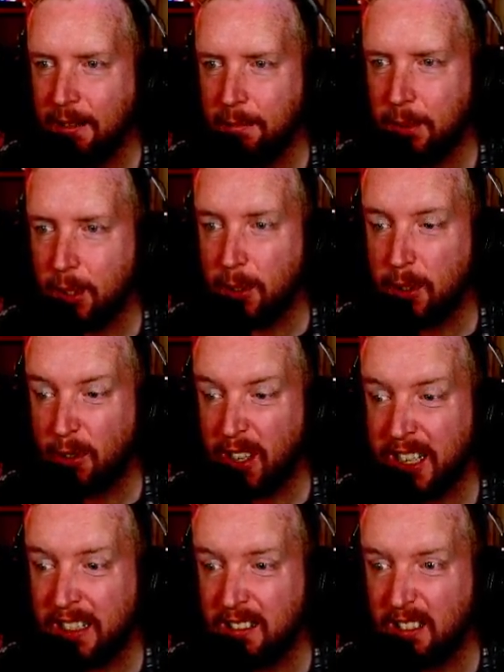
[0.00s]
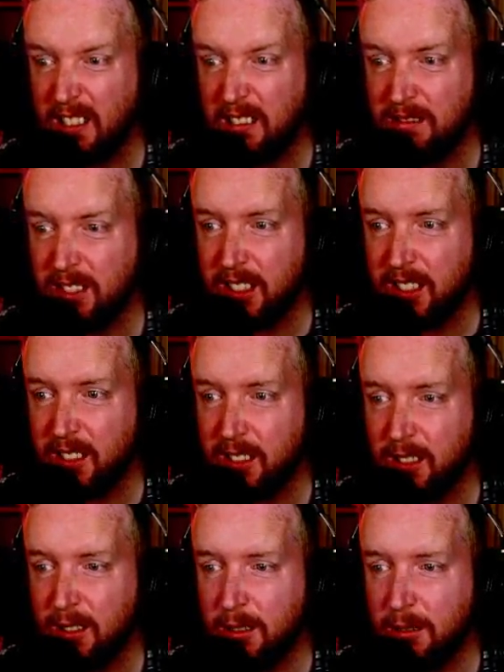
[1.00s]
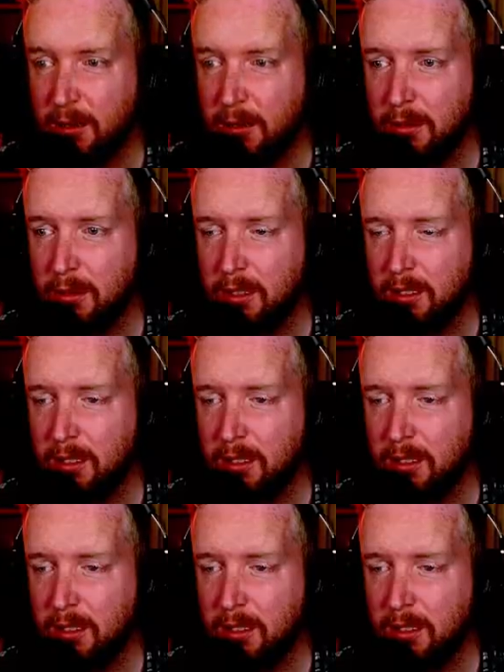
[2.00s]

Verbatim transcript: Blue screen. Oh, no.